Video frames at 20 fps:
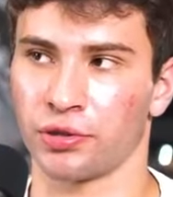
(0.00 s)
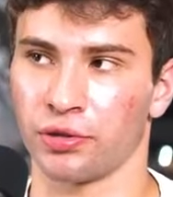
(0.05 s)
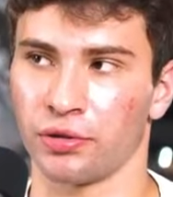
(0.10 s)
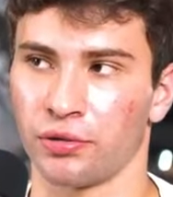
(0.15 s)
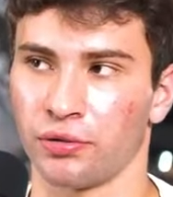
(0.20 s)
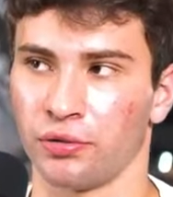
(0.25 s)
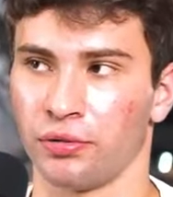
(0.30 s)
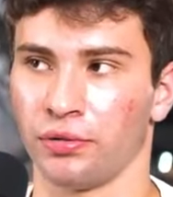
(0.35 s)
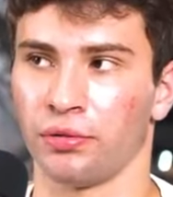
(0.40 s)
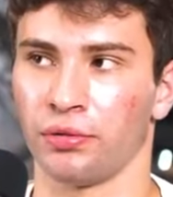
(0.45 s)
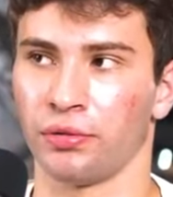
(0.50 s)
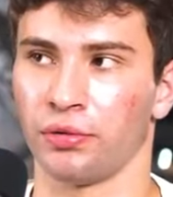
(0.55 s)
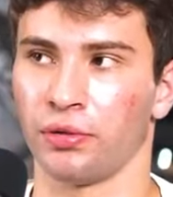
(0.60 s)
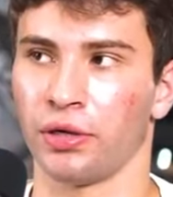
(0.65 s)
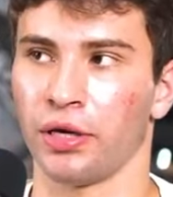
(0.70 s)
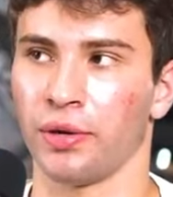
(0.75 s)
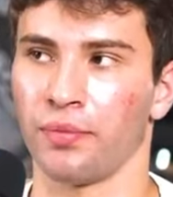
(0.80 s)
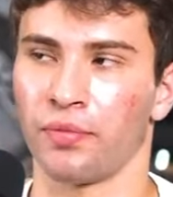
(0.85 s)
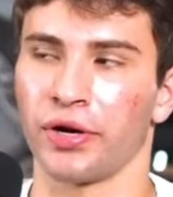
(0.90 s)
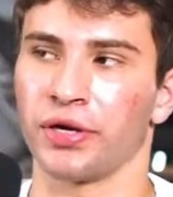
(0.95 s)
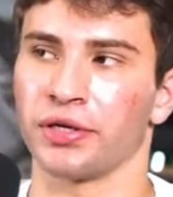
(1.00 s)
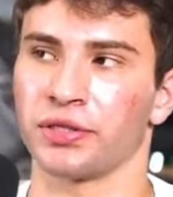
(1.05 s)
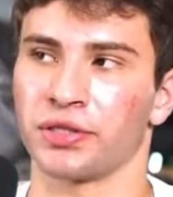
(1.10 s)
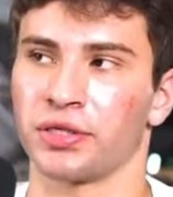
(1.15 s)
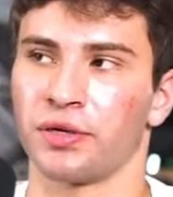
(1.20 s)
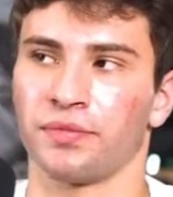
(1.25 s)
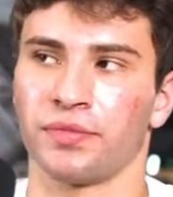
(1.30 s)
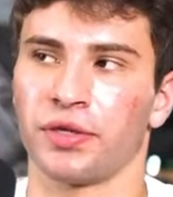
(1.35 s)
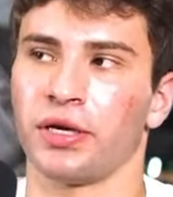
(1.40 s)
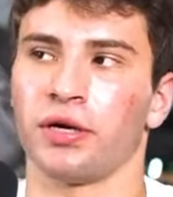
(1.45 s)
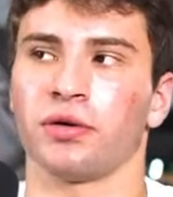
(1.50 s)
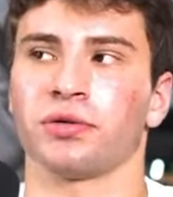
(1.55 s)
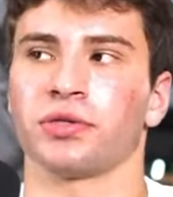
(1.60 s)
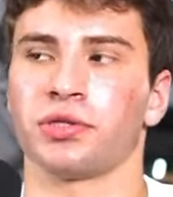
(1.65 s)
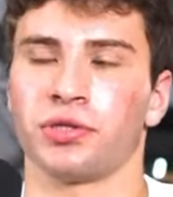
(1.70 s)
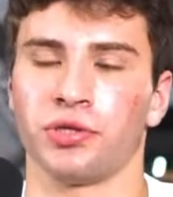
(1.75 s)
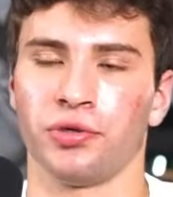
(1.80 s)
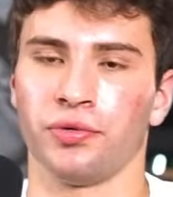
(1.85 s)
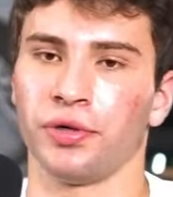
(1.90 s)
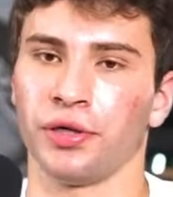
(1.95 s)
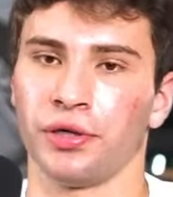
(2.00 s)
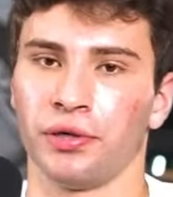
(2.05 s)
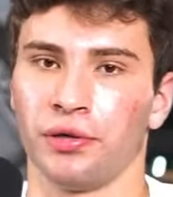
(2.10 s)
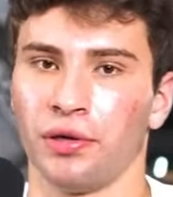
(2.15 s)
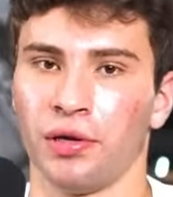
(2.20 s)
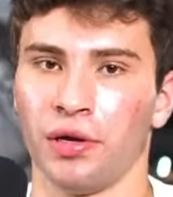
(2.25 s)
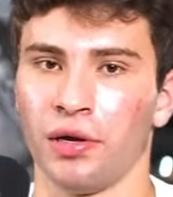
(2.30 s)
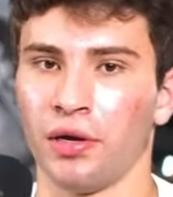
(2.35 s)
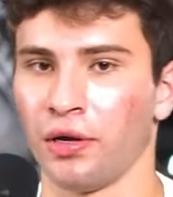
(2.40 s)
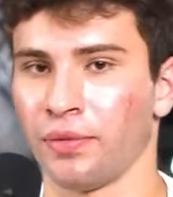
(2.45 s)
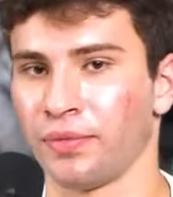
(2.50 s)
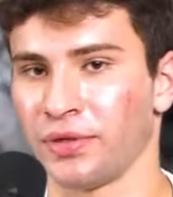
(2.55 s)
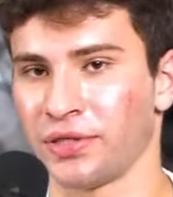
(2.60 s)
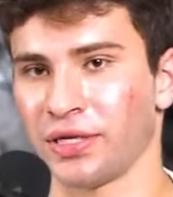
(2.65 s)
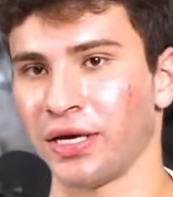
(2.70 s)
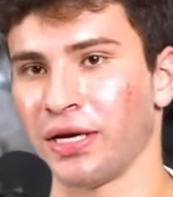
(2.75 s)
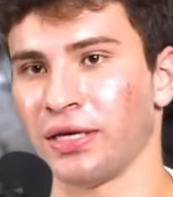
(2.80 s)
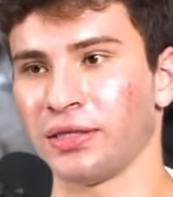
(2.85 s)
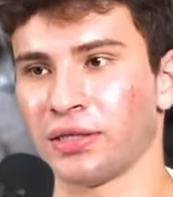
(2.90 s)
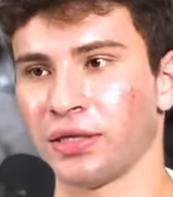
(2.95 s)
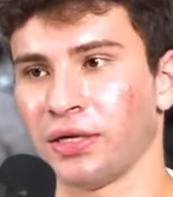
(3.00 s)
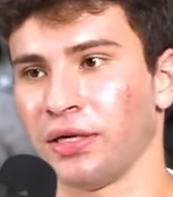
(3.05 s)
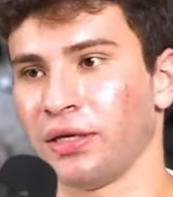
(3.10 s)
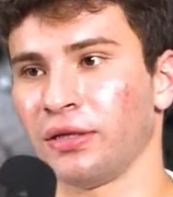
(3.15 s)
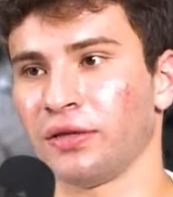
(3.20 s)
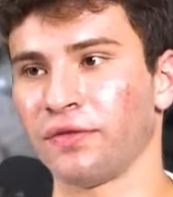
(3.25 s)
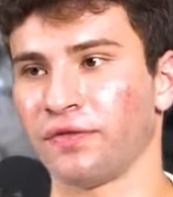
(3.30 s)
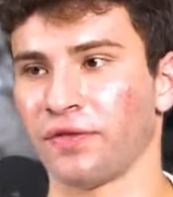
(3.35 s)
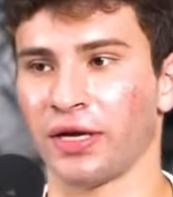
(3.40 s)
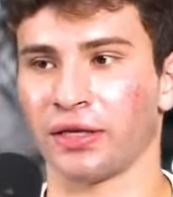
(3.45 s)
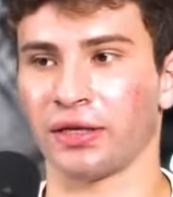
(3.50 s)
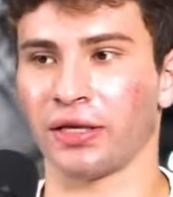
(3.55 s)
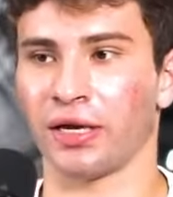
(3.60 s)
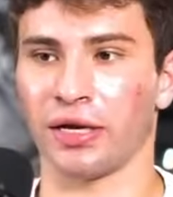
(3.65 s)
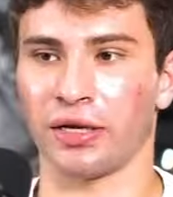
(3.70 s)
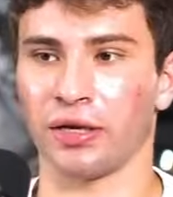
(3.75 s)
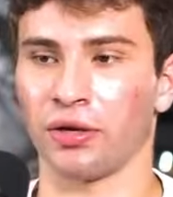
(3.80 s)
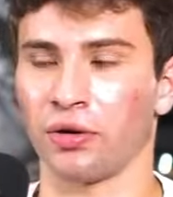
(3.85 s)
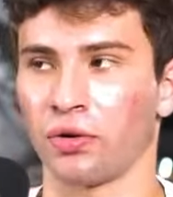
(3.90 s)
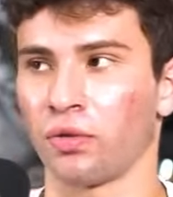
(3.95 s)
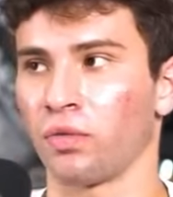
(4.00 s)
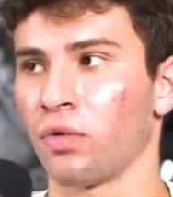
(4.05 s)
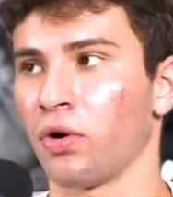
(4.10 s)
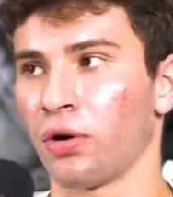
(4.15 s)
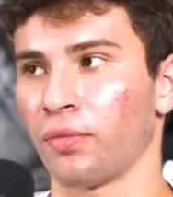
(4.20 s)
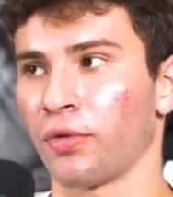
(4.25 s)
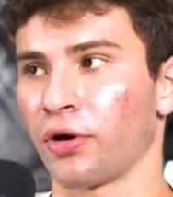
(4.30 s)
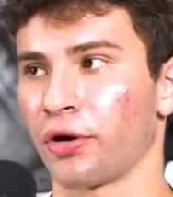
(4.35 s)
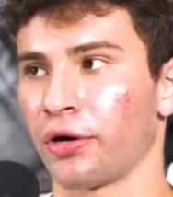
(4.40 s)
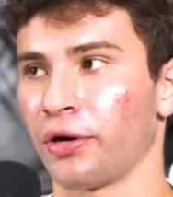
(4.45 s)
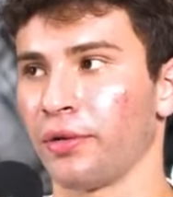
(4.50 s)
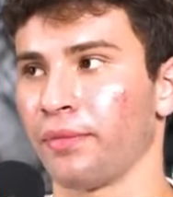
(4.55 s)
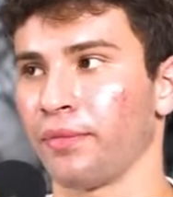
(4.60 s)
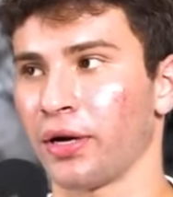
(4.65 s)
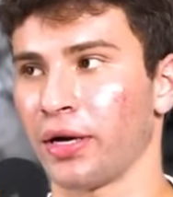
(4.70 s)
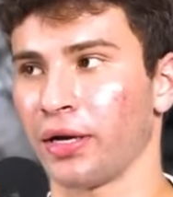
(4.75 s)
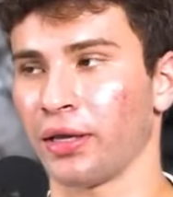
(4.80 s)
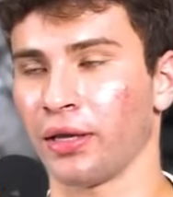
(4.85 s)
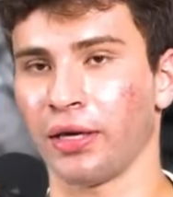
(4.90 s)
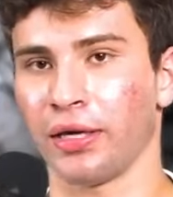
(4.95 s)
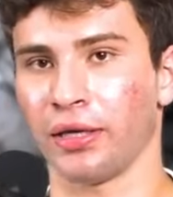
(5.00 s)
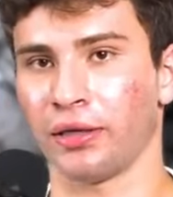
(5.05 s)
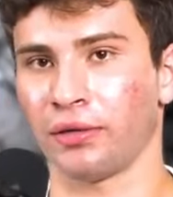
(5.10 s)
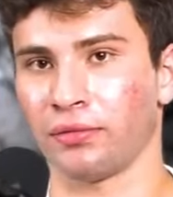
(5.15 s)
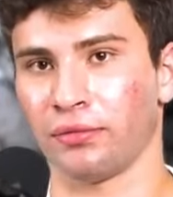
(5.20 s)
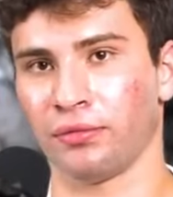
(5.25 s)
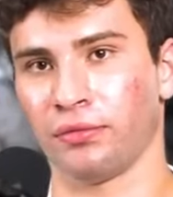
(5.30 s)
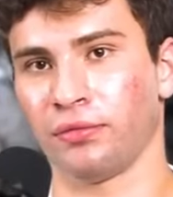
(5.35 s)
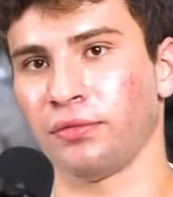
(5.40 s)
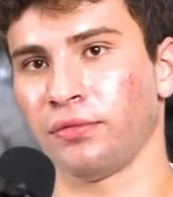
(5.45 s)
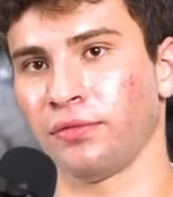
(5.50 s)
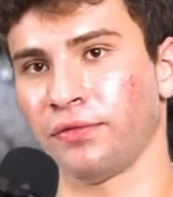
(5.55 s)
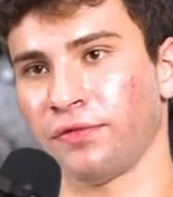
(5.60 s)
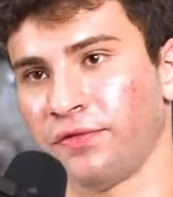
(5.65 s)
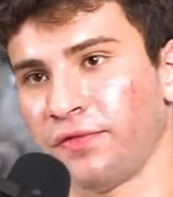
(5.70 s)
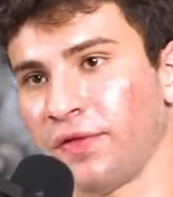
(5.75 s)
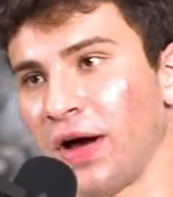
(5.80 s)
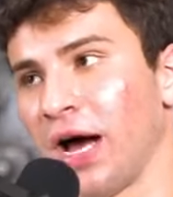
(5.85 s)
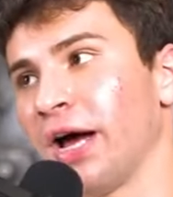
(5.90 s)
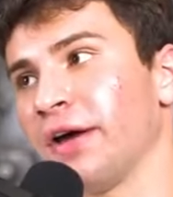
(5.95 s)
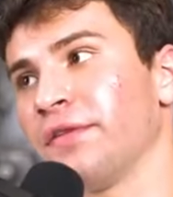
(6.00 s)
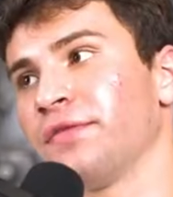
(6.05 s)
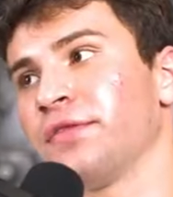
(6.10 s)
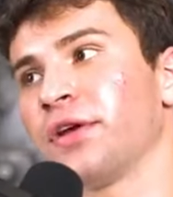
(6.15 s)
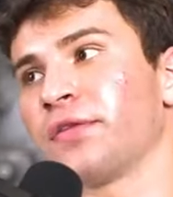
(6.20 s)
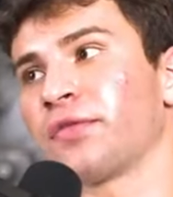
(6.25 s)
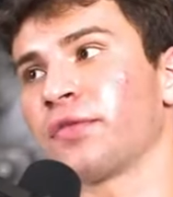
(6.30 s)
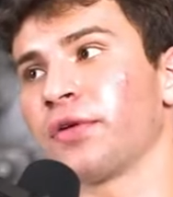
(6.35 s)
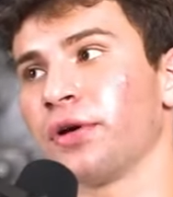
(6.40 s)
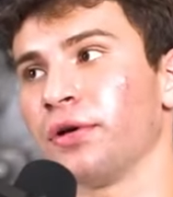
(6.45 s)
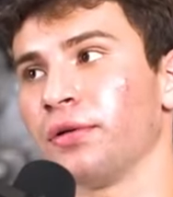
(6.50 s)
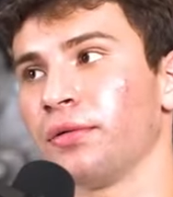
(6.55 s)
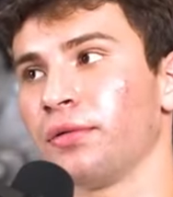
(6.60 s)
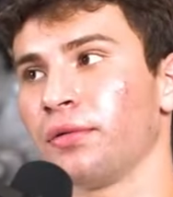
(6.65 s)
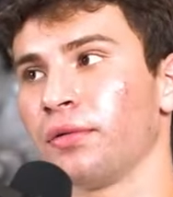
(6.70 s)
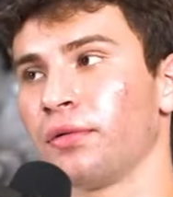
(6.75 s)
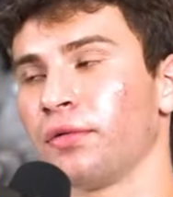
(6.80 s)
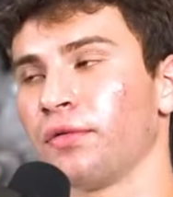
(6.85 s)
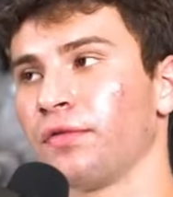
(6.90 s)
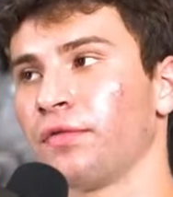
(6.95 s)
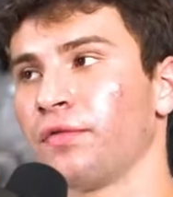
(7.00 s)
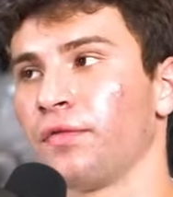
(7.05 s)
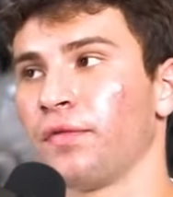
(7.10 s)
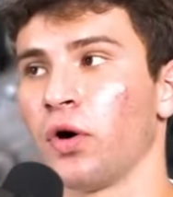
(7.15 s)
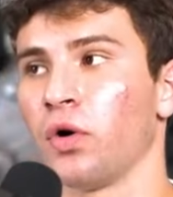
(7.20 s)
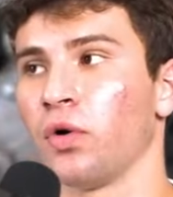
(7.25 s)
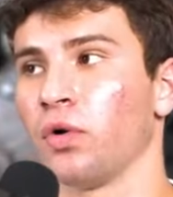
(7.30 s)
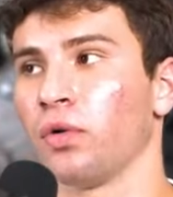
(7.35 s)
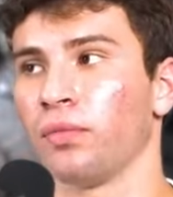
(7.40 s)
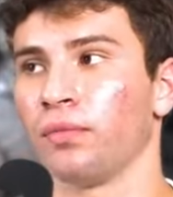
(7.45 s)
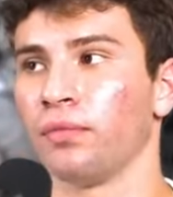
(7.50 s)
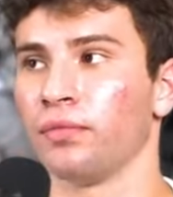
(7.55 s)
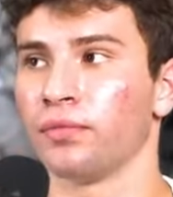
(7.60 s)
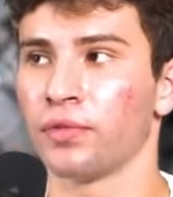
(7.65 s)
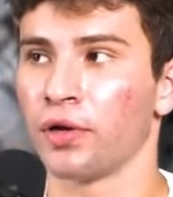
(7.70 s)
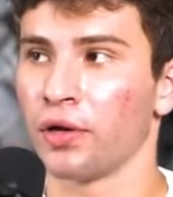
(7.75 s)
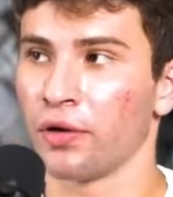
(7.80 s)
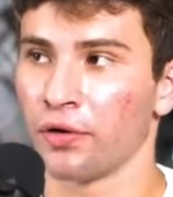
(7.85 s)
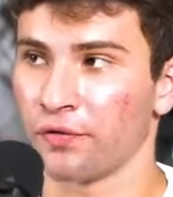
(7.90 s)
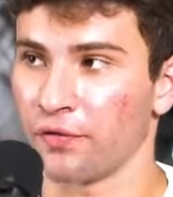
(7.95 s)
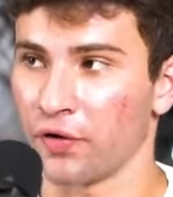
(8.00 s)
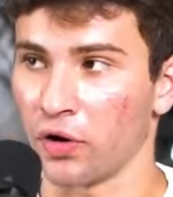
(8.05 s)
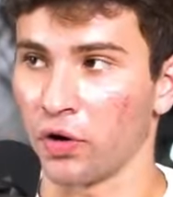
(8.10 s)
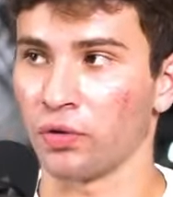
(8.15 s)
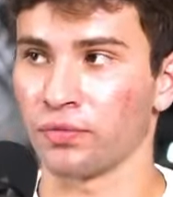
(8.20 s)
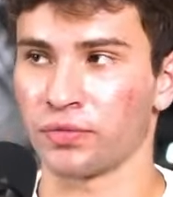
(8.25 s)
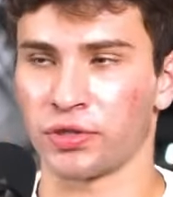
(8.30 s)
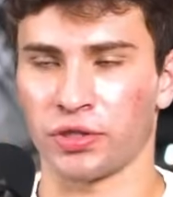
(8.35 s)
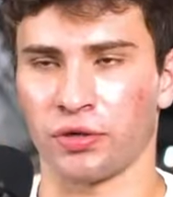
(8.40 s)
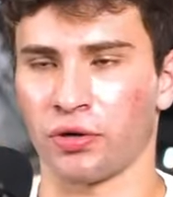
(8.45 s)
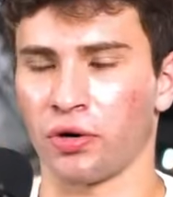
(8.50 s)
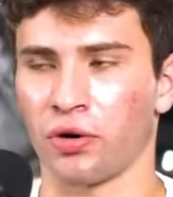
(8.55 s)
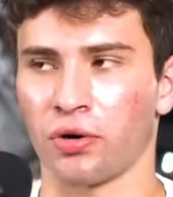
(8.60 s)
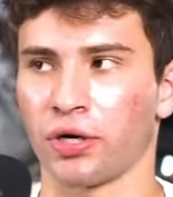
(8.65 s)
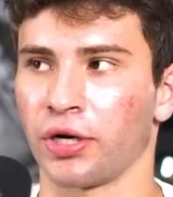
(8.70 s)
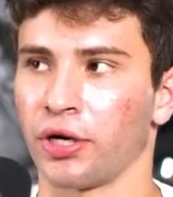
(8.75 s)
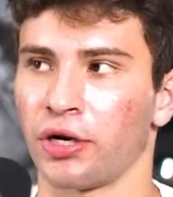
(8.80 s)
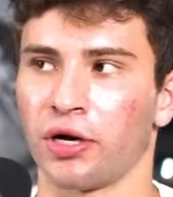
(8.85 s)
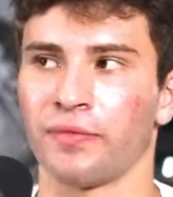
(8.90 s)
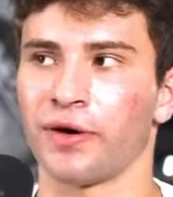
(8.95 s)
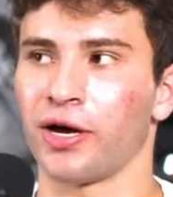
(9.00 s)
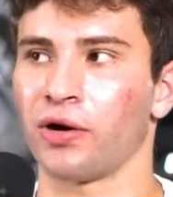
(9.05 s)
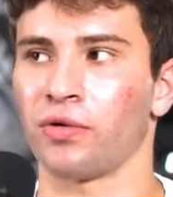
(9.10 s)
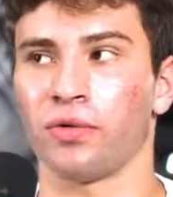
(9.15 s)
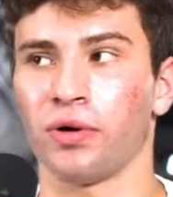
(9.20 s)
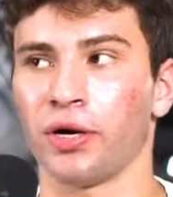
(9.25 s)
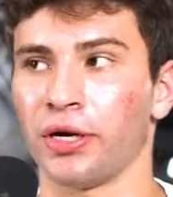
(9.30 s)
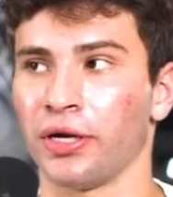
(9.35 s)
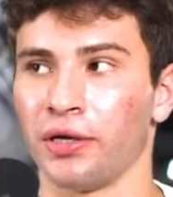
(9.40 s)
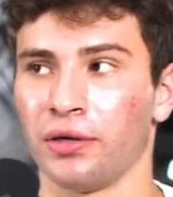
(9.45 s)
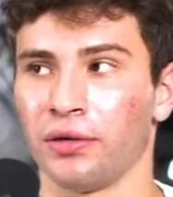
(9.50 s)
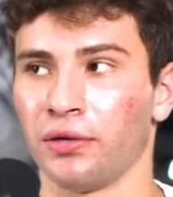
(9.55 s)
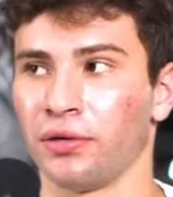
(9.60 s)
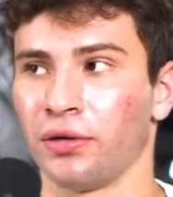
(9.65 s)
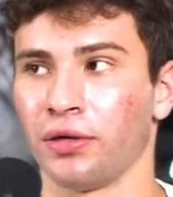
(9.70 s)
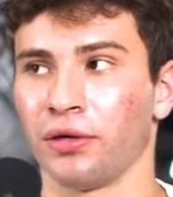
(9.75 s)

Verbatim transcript: So mm. it brings something else to it besides like the fact that I can go to Walmart and buy like five different foam foams and they're all going to come out white.